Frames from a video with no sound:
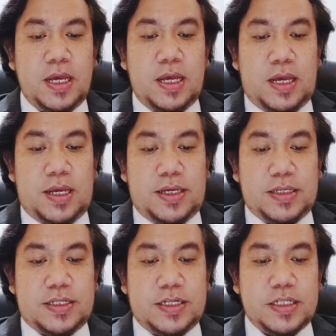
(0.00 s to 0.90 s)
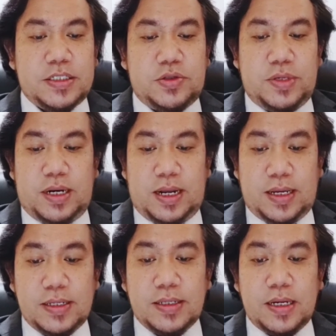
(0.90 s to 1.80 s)
interest to the land,
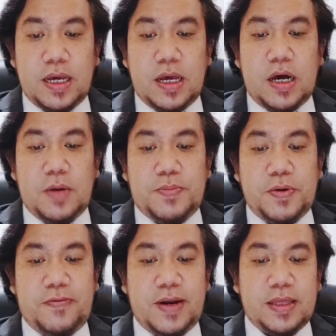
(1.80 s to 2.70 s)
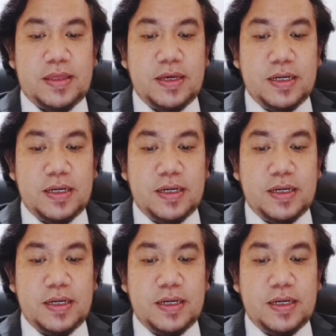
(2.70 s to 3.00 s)
approved letter